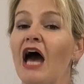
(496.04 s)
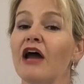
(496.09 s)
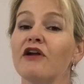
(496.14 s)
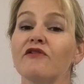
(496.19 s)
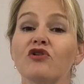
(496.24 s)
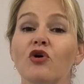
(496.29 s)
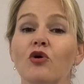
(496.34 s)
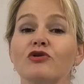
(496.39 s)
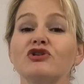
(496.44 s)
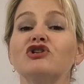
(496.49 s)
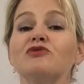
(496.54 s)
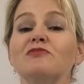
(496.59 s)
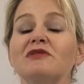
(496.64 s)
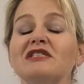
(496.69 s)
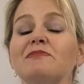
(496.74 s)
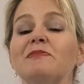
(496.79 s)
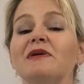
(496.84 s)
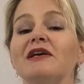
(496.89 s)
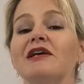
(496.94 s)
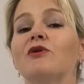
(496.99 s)
And of course, you'll be
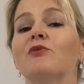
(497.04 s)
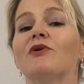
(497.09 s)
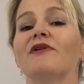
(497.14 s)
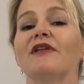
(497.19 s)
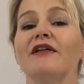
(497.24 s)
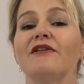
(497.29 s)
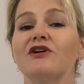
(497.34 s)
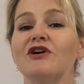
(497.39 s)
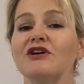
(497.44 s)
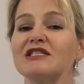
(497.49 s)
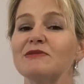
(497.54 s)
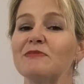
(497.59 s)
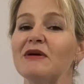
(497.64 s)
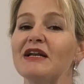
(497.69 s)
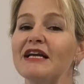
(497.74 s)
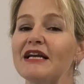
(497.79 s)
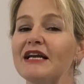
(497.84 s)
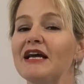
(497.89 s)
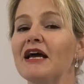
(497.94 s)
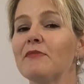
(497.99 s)
speaking with other
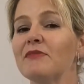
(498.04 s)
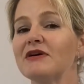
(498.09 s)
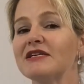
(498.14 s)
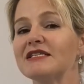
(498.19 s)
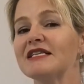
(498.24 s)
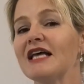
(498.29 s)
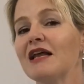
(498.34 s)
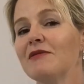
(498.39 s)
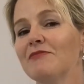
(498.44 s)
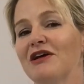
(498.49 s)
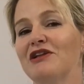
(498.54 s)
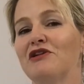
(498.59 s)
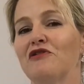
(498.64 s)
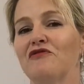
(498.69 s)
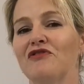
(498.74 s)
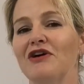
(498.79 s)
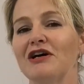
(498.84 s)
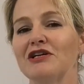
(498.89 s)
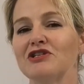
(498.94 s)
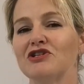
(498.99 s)
cosmetic chemists and
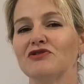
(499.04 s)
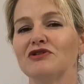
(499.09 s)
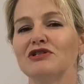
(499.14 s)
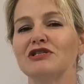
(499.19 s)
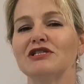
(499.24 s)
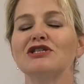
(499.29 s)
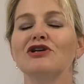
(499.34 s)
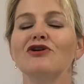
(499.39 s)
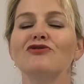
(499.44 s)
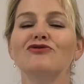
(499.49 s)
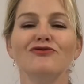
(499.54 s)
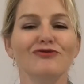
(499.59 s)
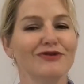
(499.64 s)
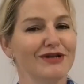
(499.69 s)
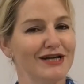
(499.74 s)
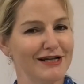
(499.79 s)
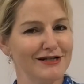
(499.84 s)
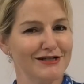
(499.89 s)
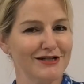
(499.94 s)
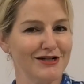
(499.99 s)
manufacturers, so you
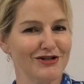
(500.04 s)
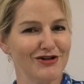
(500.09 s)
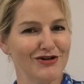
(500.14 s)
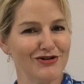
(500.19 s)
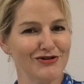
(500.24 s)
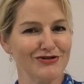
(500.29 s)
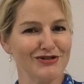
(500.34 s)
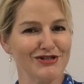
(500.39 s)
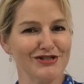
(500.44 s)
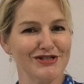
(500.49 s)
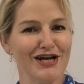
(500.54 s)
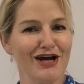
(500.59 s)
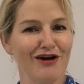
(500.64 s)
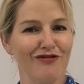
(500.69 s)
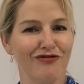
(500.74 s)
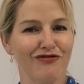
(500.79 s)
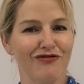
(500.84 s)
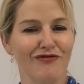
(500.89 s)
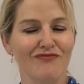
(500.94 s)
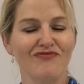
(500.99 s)
need to know your
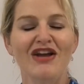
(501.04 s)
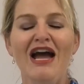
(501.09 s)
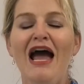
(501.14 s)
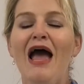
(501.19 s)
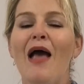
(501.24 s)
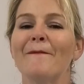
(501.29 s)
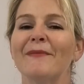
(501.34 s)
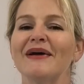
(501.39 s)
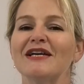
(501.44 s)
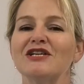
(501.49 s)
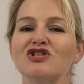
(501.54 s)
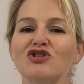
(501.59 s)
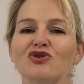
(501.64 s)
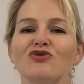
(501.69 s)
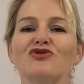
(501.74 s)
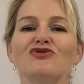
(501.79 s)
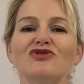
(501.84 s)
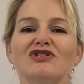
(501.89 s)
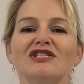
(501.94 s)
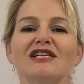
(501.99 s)
stuff. Make
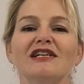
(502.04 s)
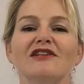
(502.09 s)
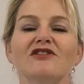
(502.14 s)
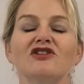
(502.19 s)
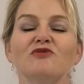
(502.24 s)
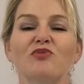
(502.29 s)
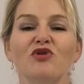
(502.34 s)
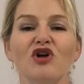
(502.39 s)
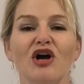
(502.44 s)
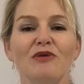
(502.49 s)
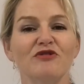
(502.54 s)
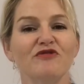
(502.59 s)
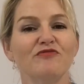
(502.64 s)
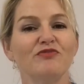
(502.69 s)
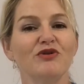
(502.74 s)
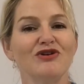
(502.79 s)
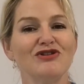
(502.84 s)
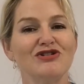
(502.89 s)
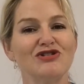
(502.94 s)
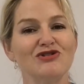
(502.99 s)
sure you study the Diploma of
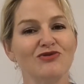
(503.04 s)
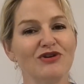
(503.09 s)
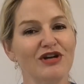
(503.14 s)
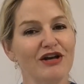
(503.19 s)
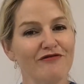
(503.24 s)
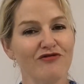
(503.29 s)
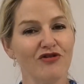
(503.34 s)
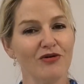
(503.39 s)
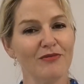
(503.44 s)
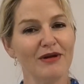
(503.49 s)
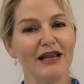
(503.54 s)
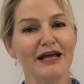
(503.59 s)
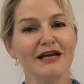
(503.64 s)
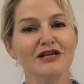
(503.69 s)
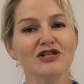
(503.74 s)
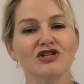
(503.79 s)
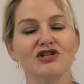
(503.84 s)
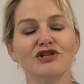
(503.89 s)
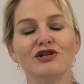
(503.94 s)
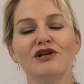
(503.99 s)
Personal Care
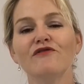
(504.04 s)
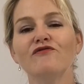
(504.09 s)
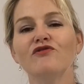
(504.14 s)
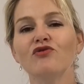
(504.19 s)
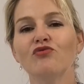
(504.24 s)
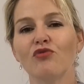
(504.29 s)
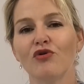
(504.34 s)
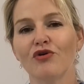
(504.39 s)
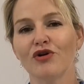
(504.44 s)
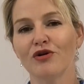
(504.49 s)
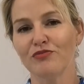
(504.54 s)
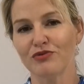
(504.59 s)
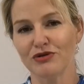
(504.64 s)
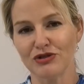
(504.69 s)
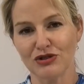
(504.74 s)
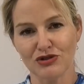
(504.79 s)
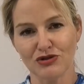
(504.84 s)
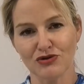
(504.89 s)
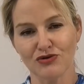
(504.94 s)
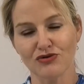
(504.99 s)
Formulation if you want to
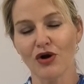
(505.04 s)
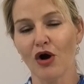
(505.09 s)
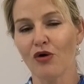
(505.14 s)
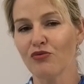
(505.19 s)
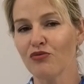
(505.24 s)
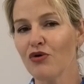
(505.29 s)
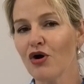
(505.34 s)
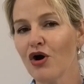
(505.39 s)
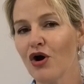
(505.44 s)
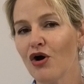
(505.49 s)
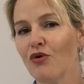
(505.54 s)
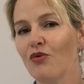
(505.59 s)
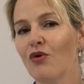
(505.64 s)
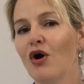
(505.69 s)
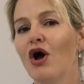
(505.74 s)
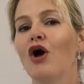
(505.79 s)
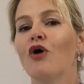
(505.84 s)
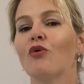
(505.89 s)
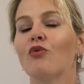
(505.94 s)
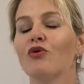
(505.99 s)
pursue a
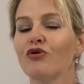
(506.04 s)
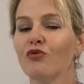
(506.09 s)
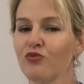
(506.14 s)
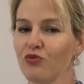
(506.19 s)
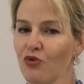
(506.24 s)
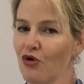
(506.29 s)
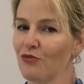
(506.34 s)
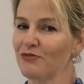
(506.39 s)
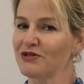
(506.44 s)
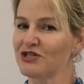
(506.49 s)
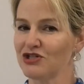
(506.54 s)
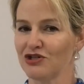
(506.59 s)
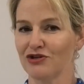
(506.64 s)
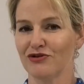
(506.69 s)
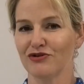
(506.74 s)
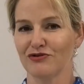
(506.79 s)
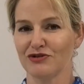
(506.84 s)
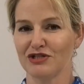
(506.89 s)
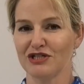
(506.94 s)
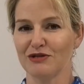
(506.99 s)
role with a raw
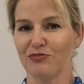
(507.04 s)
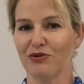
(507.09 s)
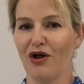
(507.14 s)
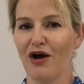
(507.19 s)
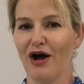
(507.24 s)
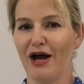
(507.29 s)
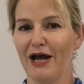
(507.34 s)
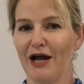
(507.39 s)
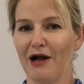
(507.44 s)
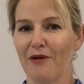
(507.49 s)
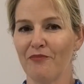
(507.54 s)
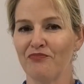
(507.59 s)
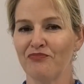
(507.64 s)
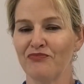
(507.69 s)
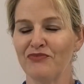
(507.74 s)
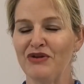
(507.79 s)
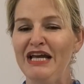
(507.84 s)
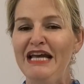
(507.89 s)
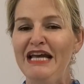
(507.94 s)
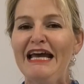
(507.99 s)
material supplier.
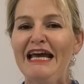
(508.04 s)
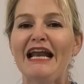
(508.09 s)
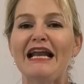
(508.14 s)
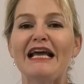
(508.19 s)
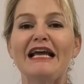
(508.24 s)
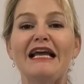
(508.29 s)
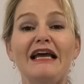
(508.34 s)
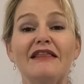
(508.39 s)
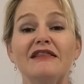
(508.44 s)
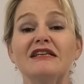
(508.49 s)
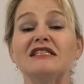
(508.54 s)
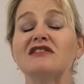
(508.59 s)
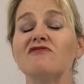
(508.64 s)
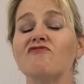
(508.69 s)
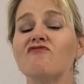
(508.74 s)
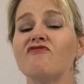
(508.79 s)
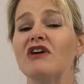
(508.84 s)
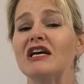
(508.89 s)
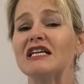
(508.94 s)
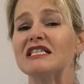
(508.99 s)
And again, there's
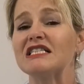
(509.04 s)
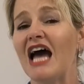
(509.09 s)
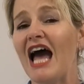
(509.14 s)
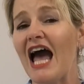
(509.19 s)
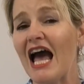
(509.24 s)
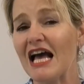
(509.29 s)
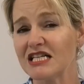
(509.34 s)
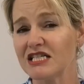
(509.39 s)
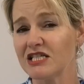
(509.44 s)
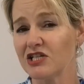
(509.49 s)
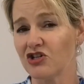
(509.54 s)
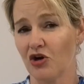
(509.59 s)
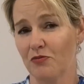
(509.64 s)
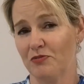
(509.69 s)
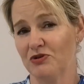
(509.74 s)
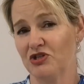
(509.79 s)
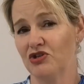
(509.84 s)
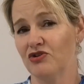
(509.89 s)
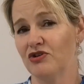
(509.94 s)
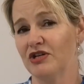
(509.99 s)
some fantastic
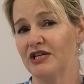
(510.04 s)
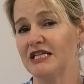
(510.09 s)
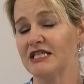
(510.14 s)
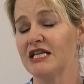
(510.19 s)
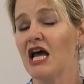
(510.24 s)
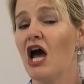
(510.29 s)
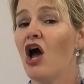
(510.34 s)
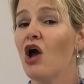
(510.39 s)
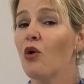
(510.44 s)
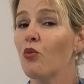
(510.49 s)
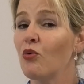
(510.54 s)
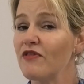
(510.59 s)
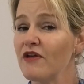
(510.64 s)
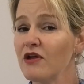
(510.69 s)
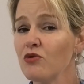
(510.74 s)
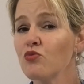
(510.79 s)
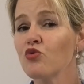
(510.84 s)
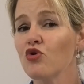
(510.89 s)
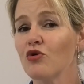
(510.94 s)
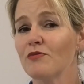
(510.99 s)
opportunities
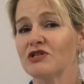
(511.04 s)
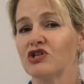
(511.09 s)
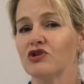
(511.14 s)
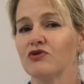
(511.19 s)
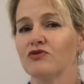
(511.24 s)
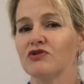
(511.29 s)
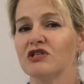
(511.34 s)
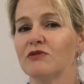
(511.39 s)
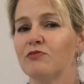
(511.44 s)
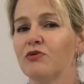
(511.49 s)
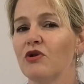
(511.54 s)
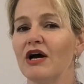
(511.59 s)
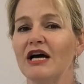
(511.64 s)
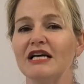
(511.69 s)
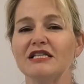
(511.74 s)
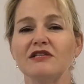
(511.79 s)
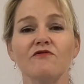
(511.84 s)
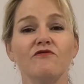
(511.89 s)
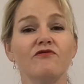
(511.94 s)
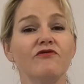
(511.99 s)
within raw material
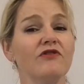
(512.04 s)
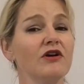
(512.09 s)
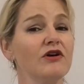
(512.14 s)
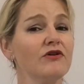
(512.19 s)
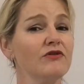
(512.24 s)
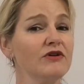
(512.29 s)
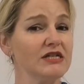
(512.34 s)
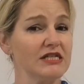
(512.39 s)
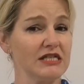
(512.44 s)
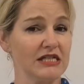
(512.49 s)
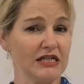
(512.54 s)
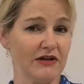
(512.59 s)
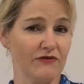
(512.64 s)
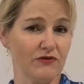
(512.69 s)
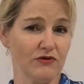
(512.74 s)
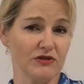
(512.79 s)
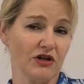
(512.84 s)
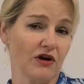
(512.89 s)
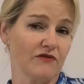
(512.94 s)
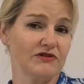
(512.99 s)
suppliers at various
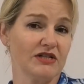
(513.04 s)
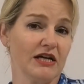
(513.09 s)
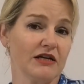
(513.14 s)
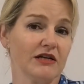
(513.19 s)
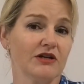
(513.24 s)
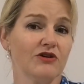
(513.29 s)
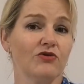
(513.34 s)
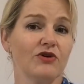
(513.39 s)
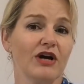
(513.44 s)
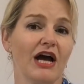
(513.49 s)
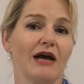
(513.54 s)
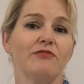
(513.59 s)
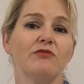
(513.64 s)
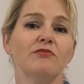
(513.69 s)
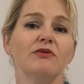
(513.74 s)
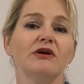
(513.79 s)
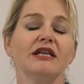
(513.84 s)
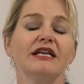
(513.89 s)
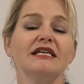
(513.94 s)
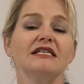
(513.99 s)
levels of technical
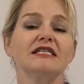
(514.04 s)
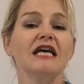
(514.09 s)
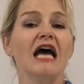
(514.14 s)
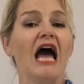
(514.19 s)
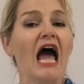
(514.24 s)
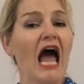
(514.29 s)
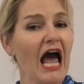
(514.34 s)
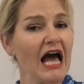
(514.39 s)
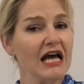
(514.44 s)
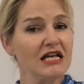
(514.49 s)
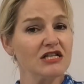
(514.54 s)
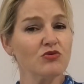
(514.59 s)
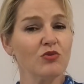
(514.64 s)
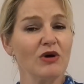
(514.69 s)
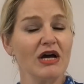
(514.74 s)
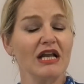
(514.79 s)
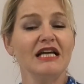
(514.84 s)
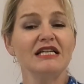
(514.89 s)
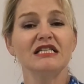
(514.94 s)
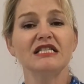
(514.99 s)
capabilities, as
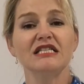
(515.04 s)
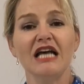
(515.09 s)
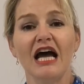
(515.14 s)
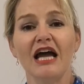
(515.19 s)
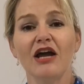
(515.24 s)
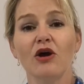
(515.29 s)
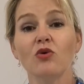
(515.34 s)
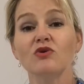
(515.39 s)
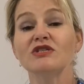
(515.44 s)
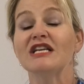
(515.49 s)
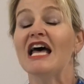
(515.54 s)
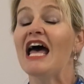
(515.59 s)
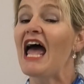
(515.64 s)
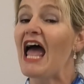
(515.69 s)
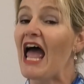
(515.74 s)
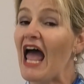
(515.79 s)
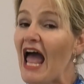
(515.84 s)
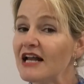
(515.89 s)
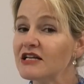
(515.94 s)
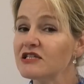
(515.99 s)
well as sales
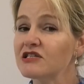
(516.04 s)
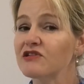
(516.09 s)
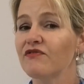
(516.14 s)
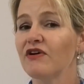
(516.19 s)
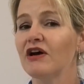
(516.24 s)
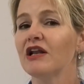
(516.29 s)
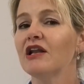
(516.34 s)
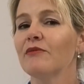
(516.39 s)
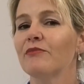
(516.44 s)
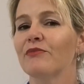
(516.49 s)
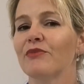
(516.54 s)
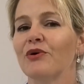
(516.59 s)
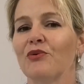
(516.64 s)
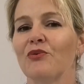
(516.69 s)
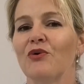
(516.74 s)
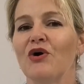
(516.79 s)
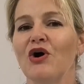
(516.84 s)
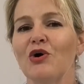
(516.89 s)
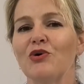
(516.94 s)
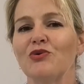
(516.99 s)
and development
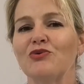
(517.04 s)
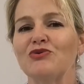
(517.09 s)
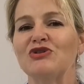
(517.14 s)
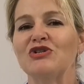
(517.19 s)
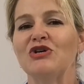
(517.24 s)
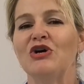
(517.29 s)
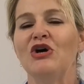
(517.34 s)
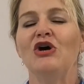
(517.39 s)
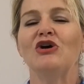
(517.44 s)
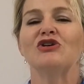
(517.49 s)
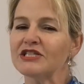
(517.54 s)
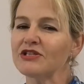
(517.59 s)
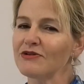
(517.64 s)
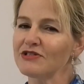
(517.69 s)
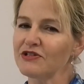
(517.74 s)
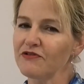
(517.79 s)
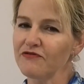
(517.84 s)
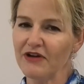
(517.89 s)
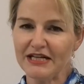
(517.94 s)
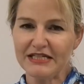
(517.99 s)
roles. So
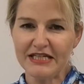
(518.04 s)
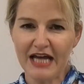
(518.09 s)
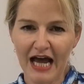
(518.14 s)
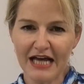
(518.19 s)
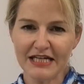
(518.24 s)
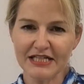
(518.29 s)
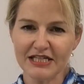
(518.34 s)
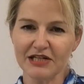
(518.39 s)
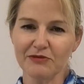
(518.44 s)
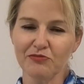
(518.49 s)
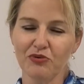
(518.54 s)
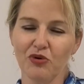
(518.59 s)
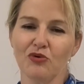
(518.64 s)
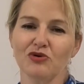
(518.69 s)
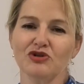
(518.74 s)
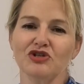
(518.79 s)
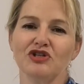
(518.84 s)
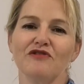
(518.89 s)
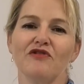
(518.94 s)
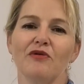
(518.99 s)
it's a fantastic
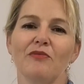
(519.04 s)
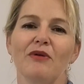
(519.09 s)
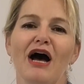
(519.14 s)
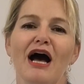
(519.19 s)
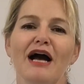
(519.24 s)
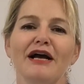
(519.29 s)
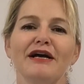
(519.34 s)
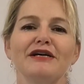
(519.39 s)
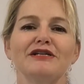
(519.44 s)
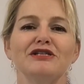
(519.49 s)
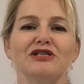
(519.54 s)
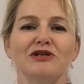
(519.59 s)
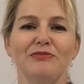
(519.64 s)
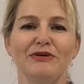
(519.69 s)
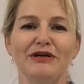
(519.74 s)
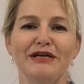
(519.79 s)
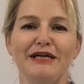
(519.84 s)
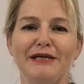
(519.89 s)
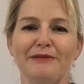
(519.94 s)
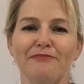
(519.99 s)
portion of the market to
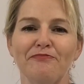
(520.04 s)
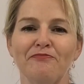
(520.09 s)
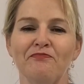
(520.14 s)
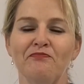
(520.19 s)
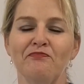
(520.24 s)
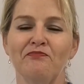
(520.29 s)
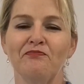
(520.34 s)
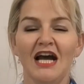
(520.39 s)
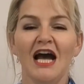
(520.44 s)
be in.